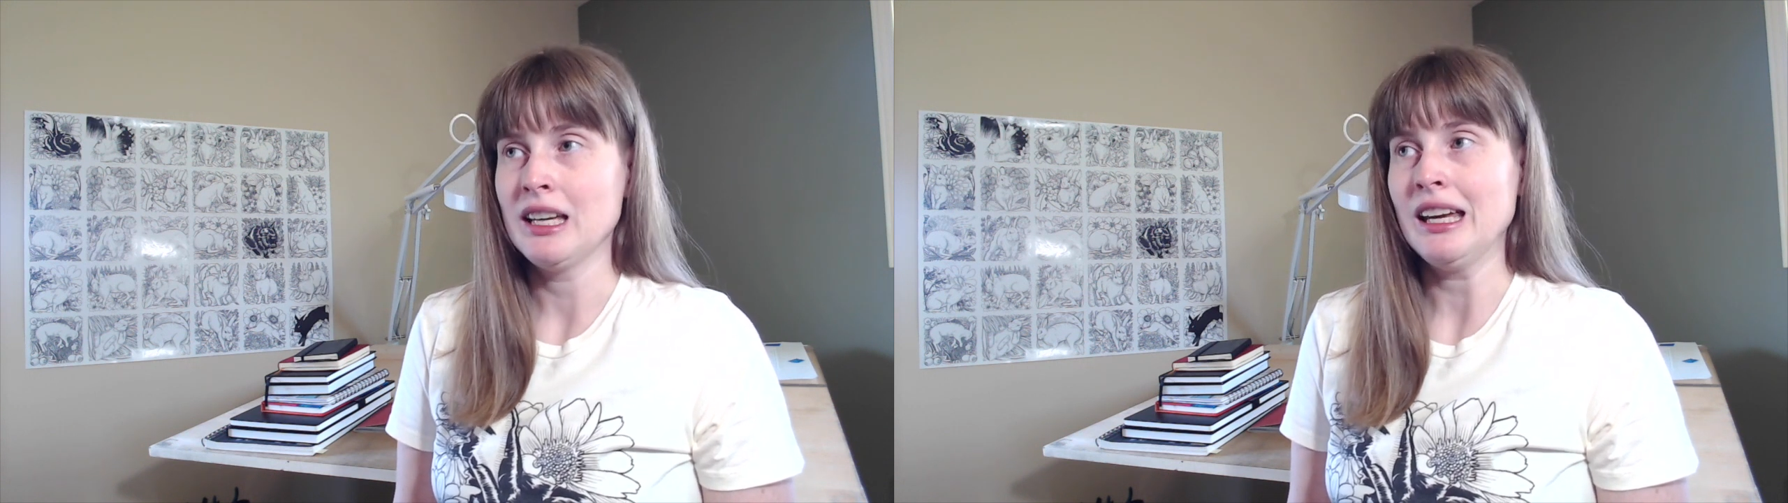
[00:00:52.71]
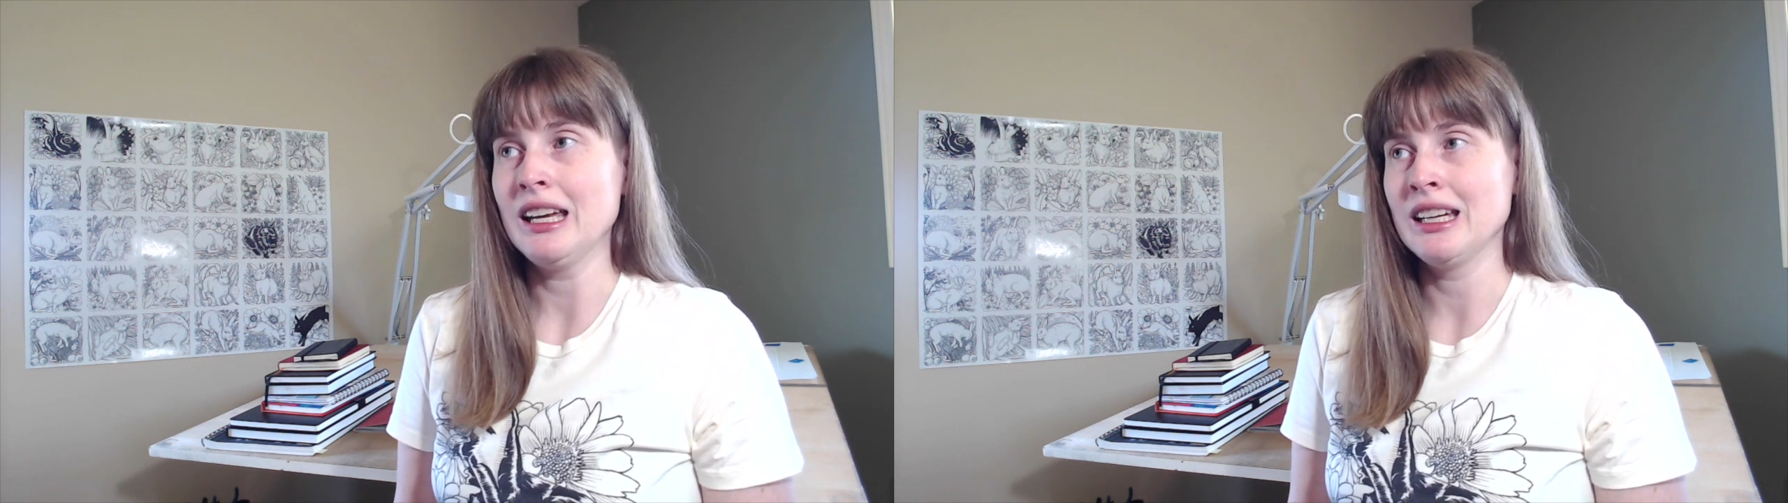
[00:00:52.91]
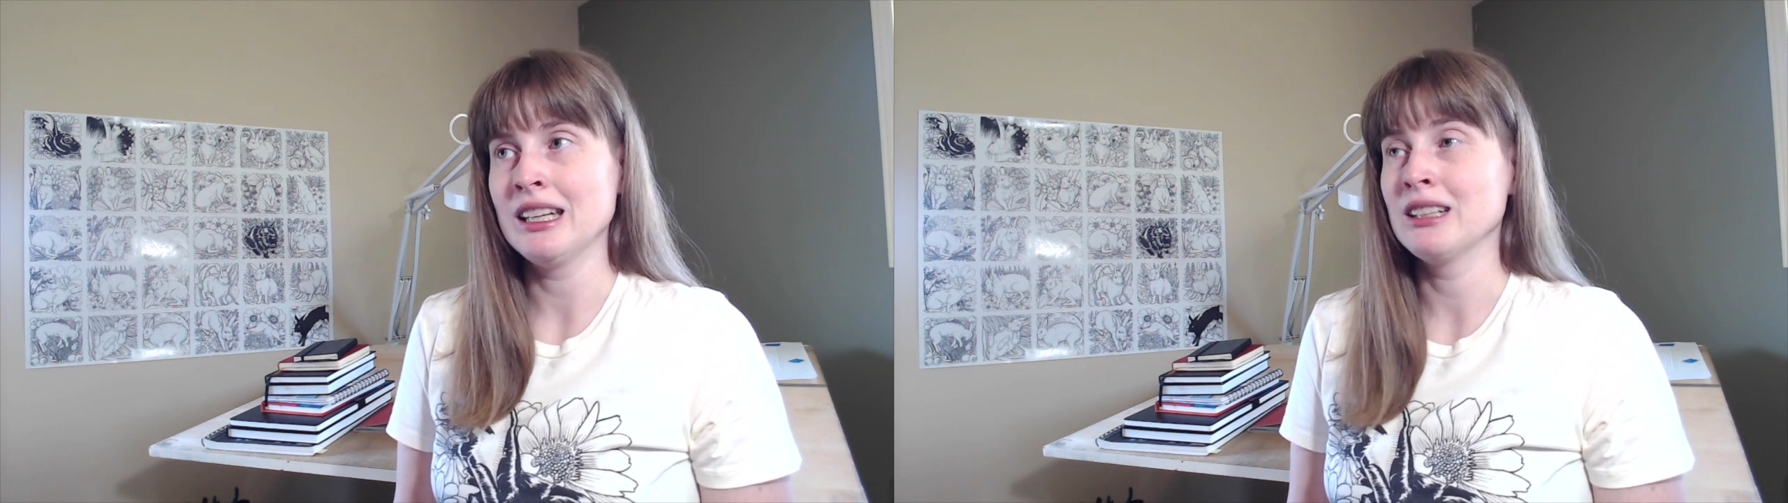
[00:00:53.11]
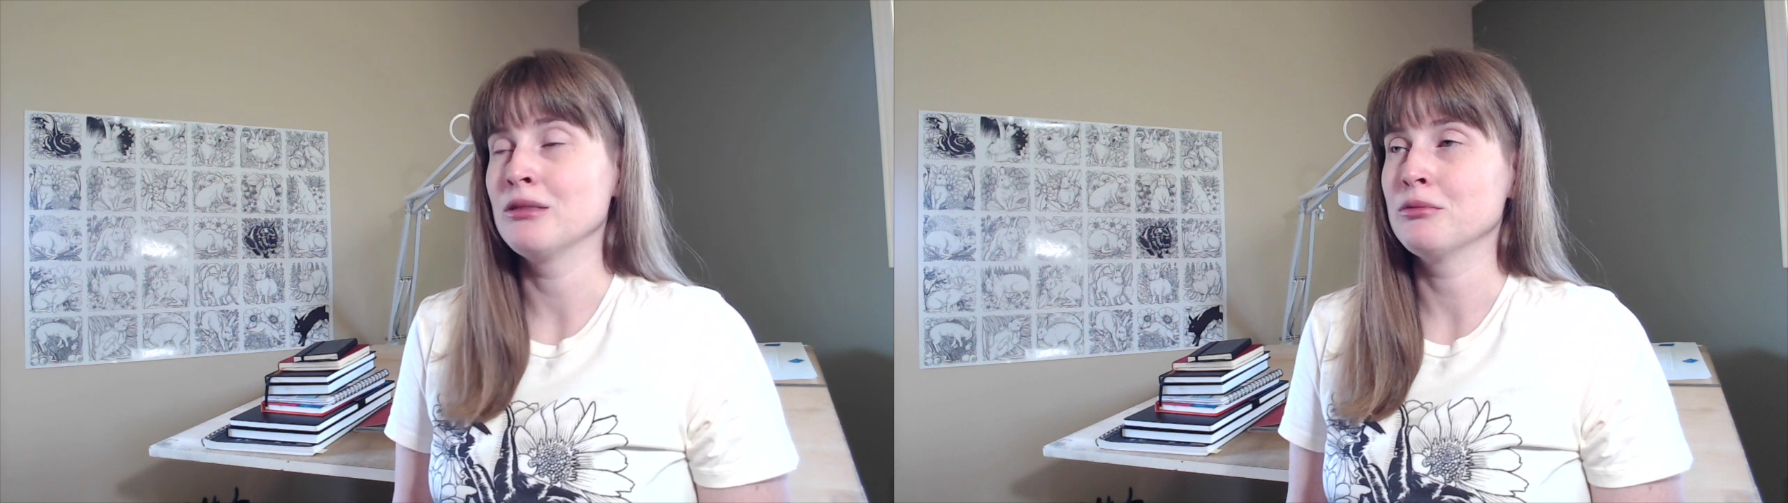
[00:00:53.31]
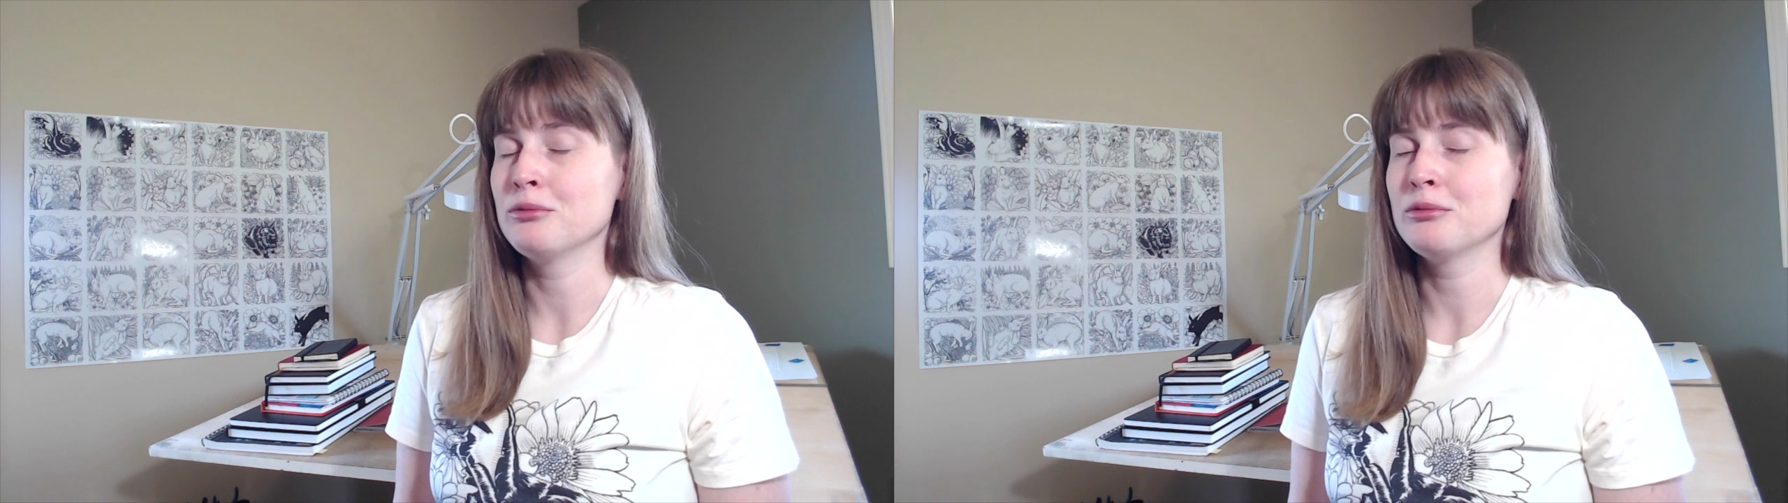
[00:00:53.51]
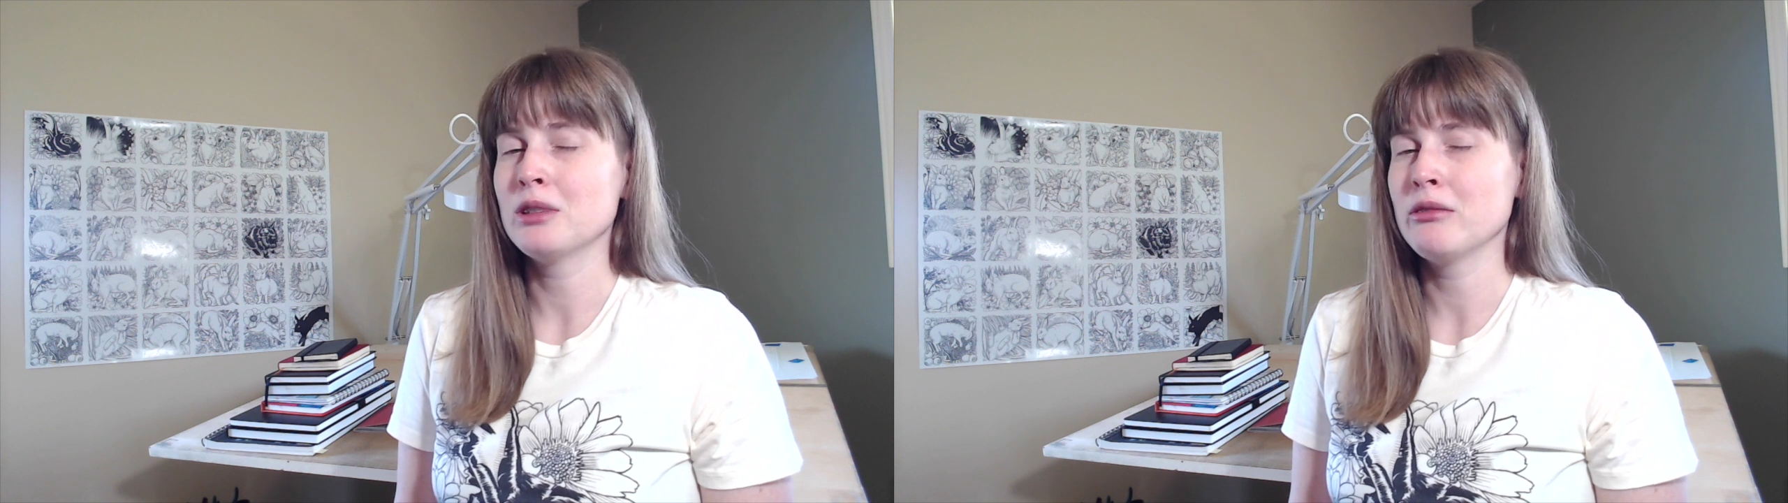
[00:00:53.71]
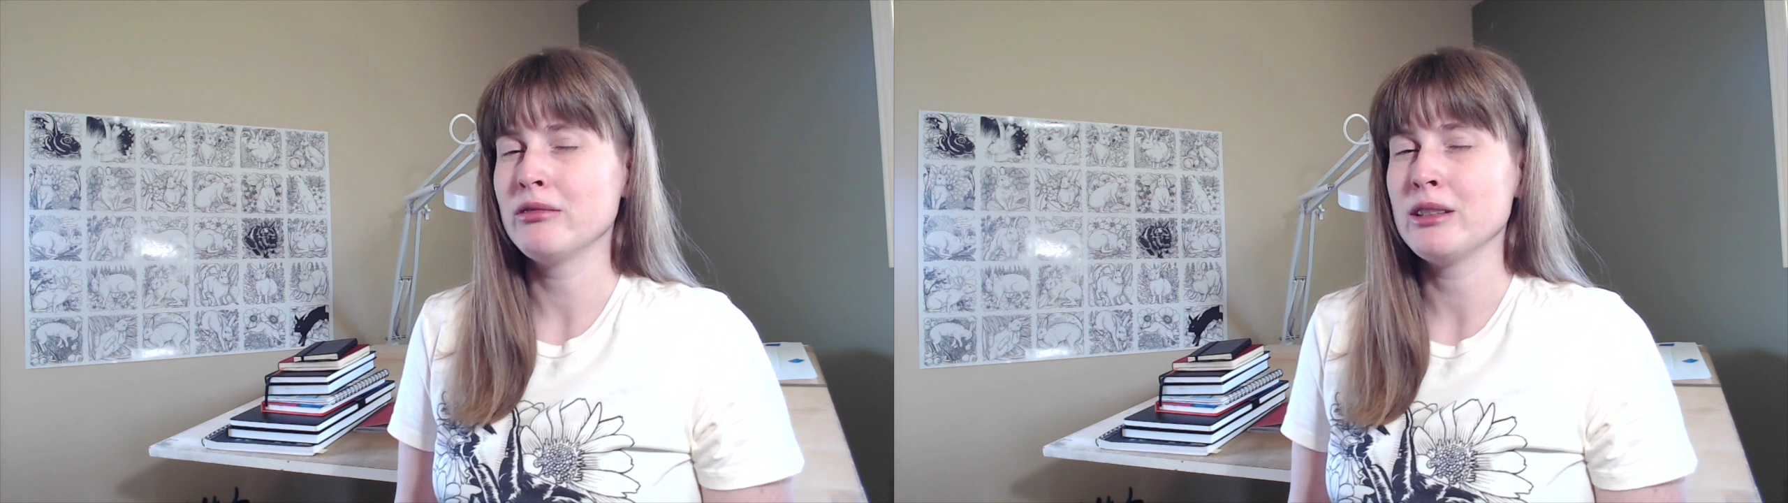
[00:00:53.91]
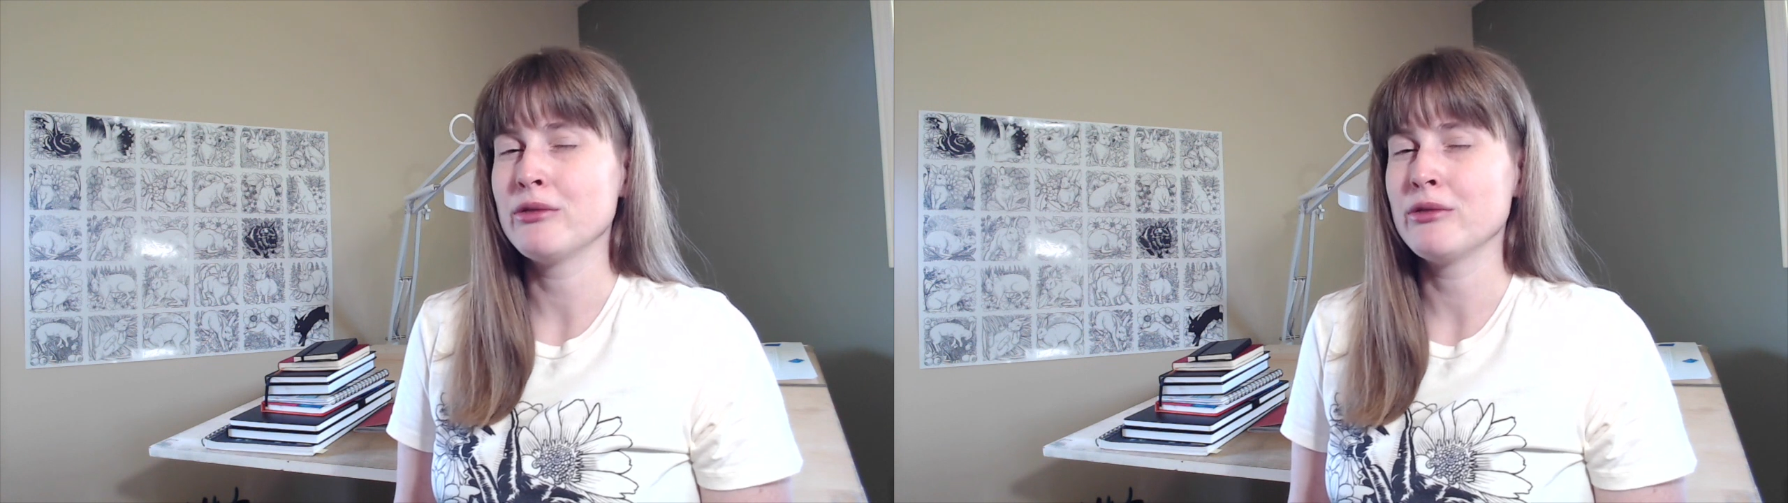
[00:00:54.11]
and roughly